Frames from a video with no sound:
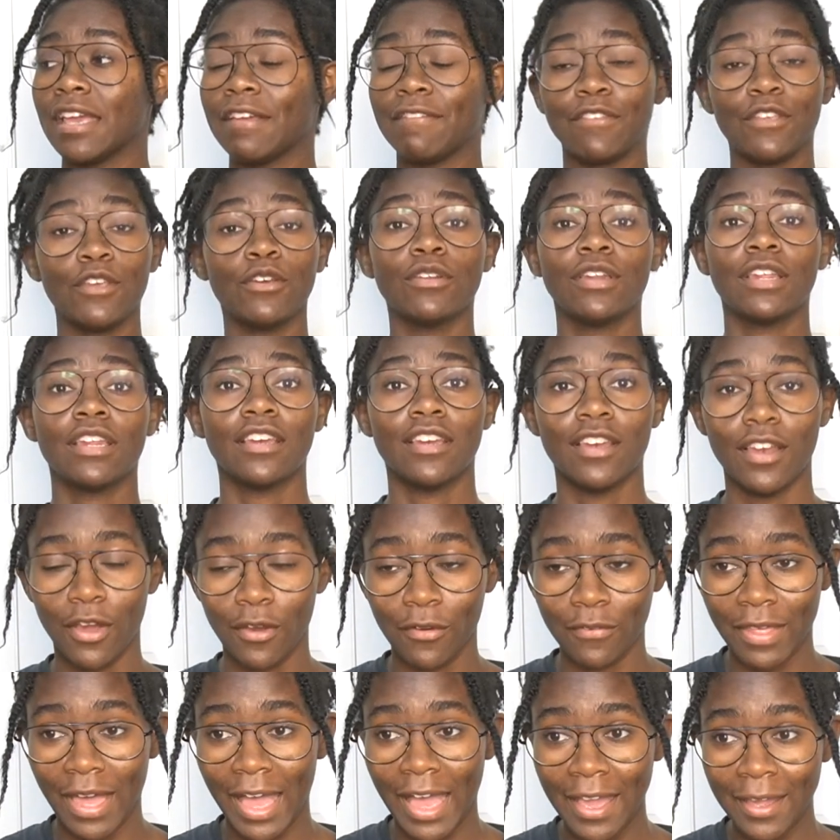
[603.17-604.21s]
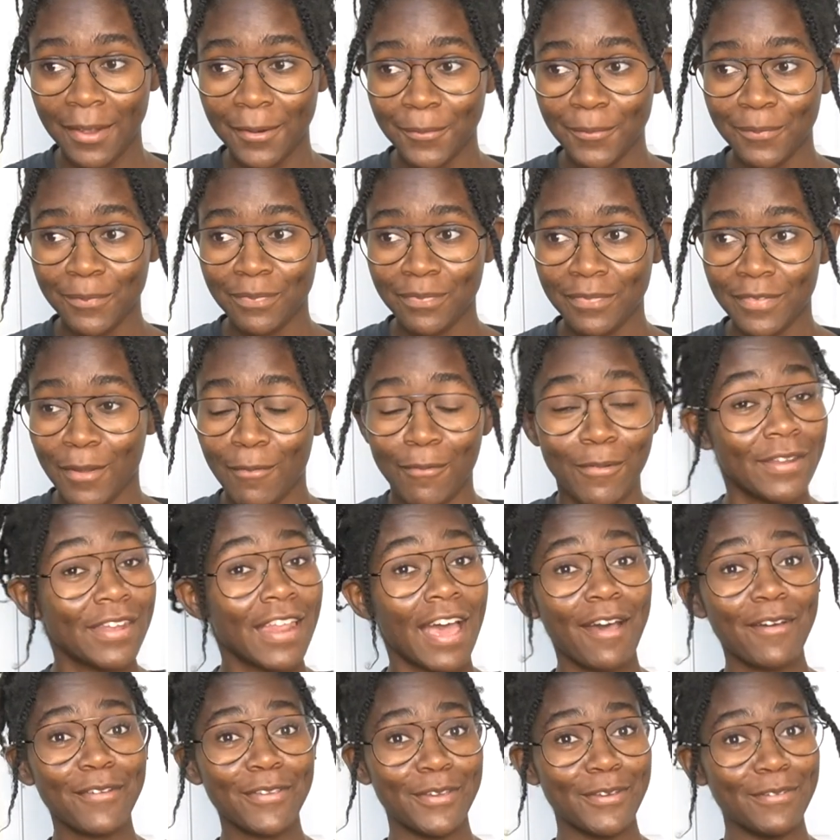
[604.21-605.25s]
if you didn't know that, well,
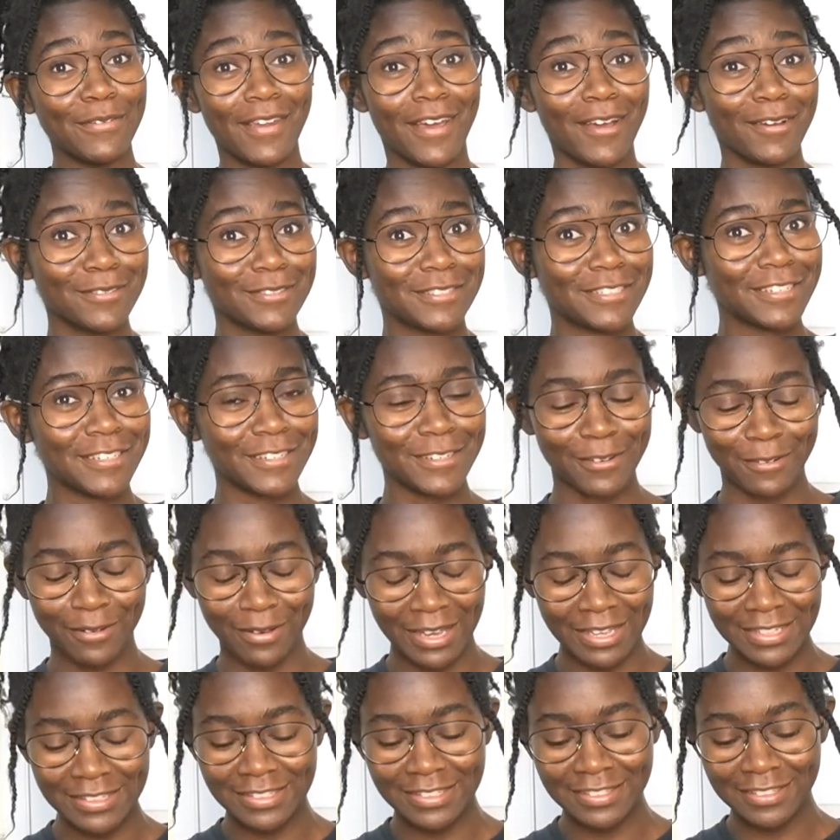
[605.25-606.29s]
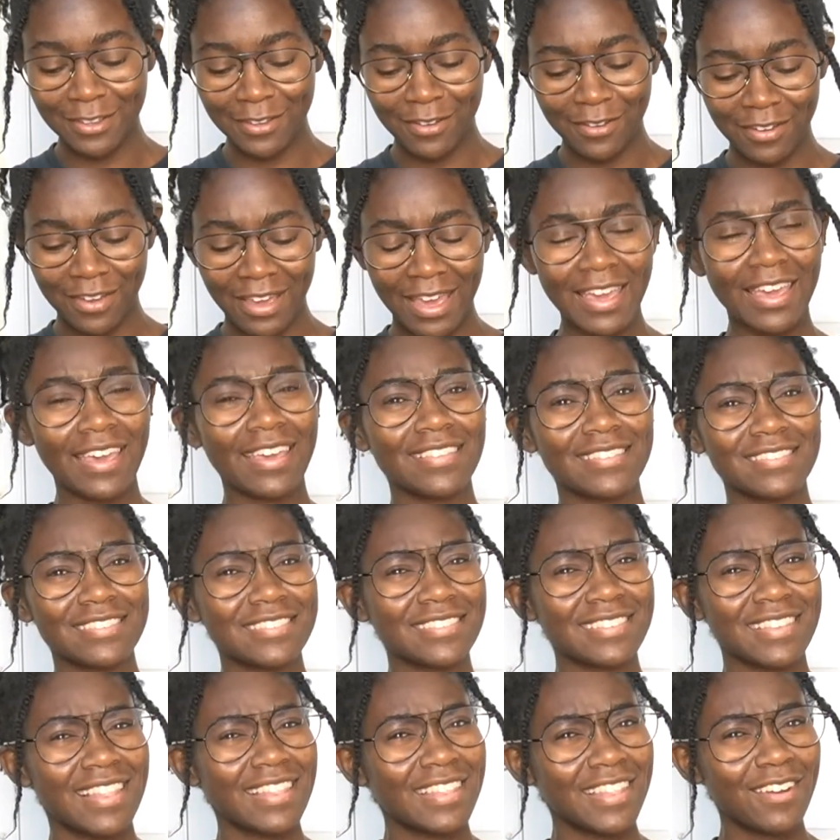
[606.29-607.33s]
now you know too. It's a
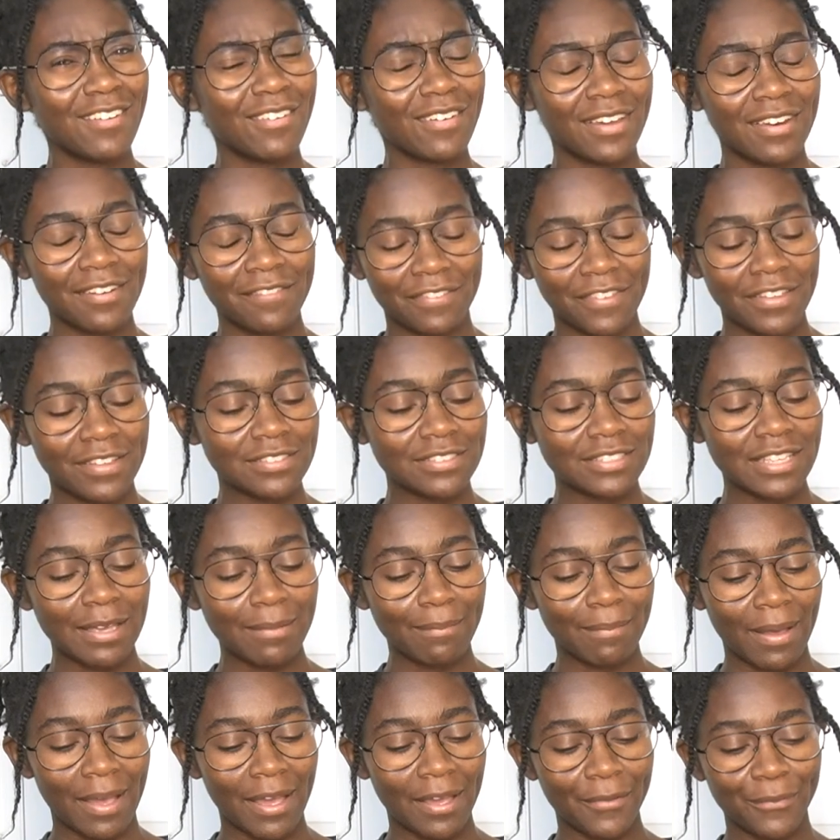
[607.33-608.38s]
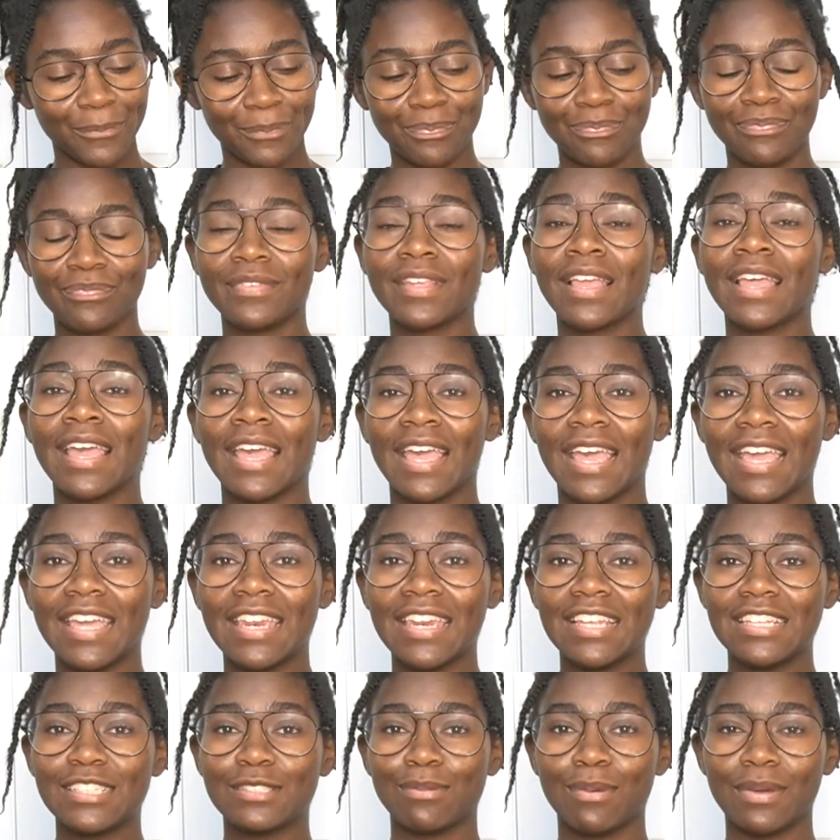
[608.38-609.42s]
little confusing, but it
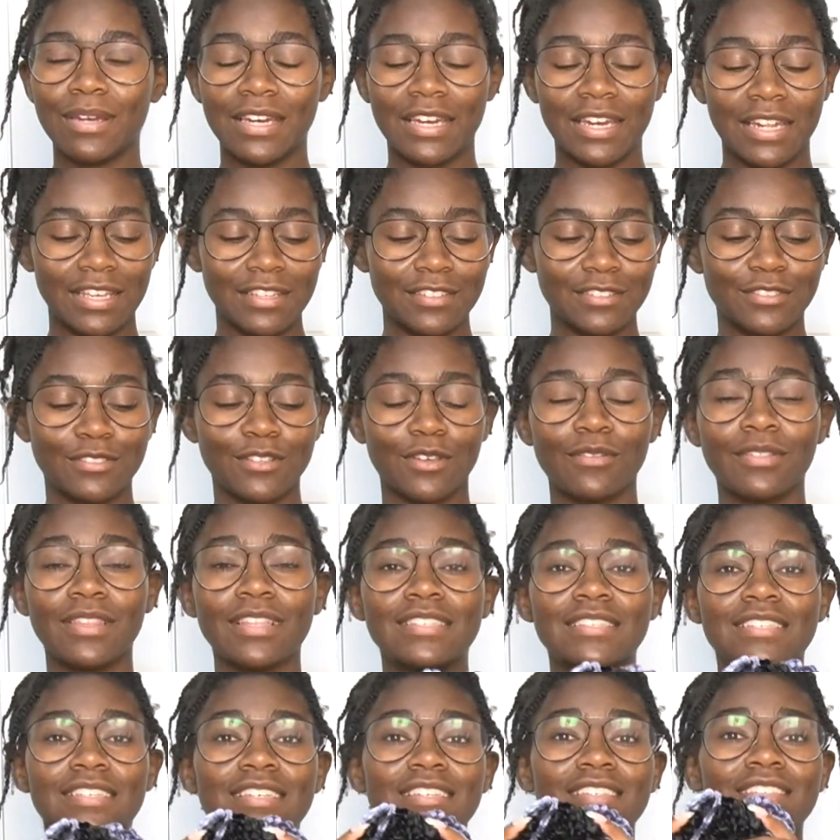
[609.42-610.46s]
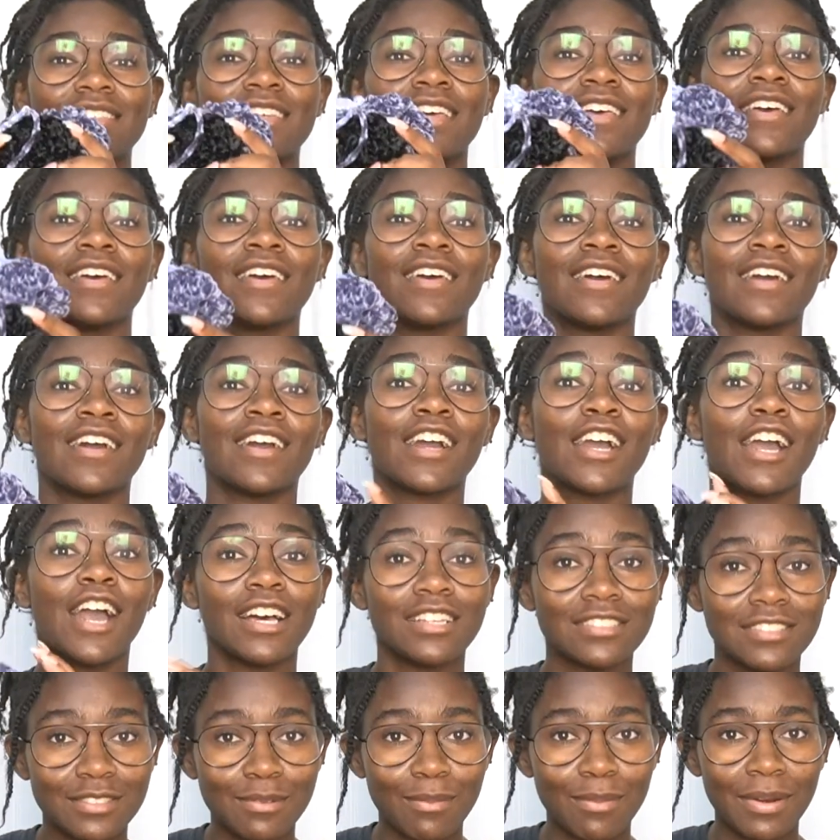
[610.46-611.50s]
is what it is. So this is
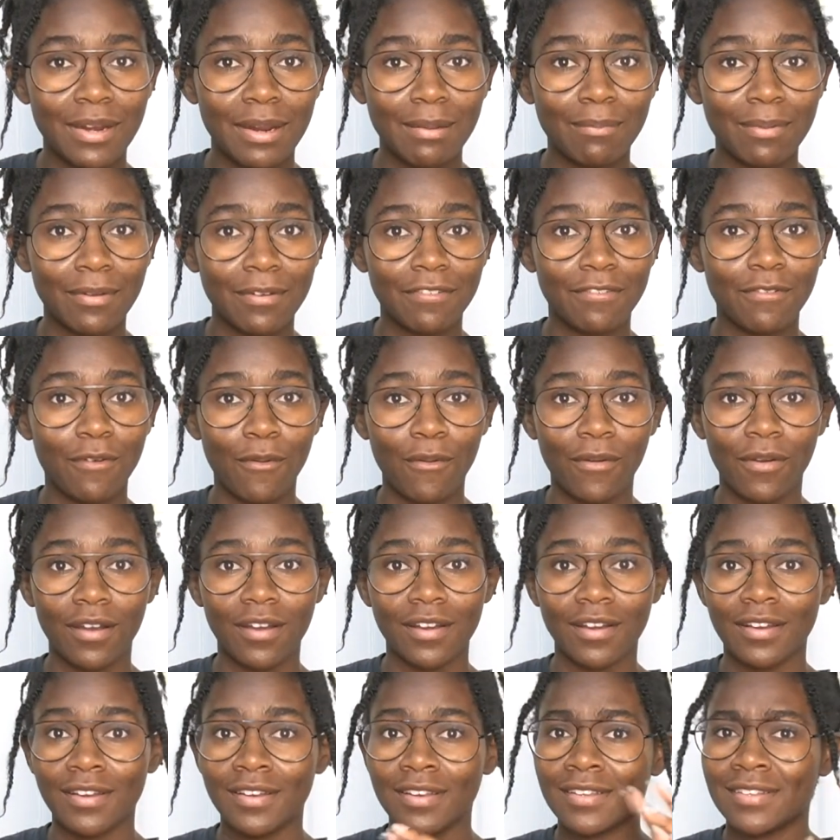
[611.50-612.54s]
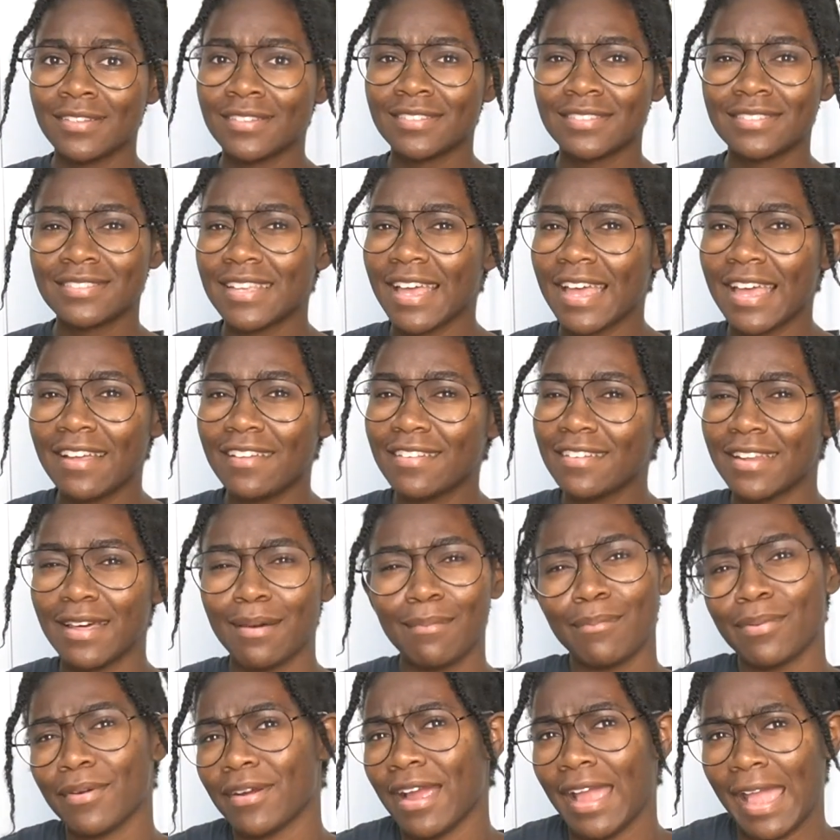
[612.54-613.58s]
customer number 4, sale
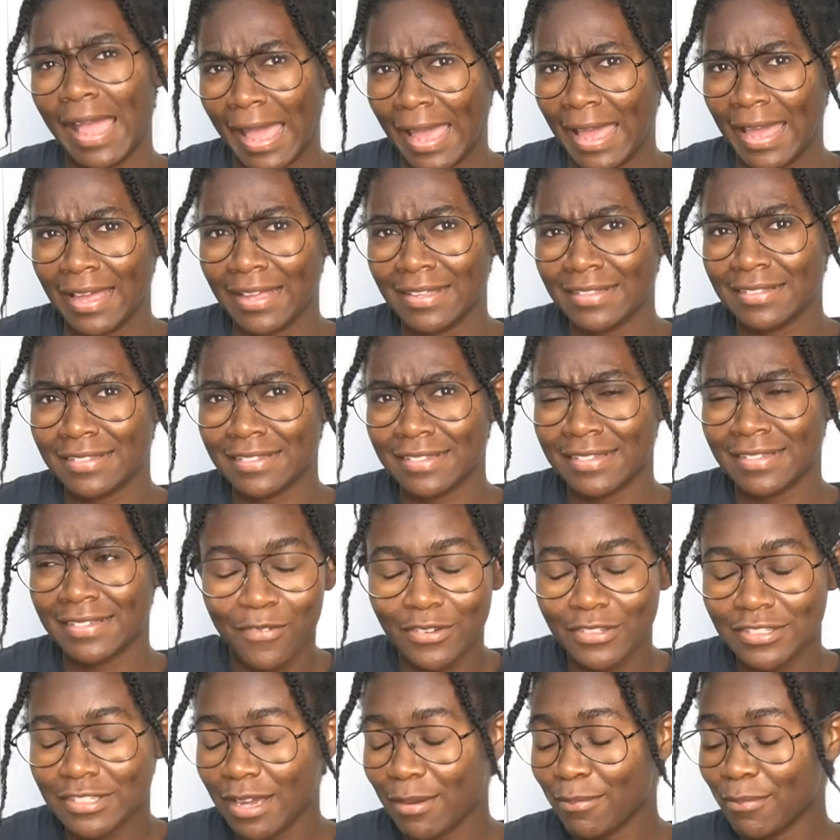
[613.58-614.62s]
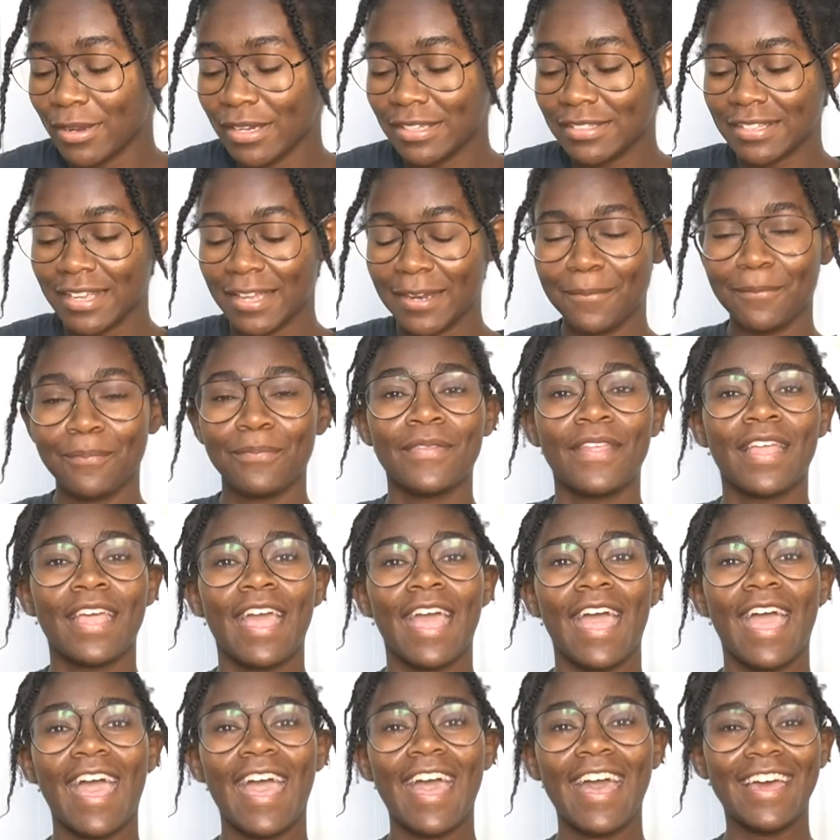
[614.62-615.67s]
number 8 for some reason.
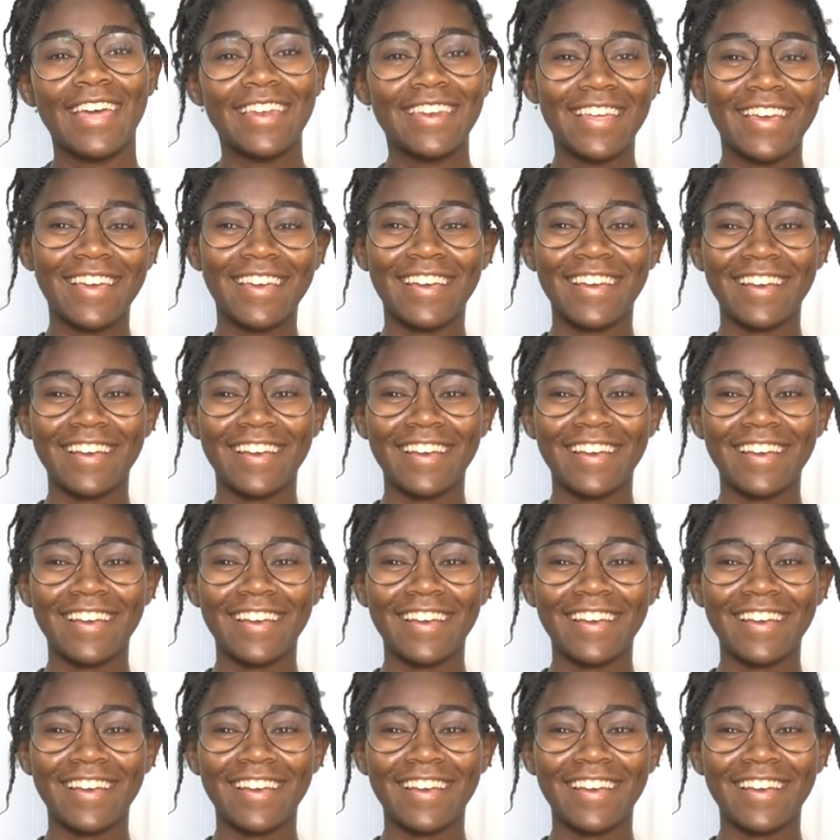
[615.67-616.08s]
And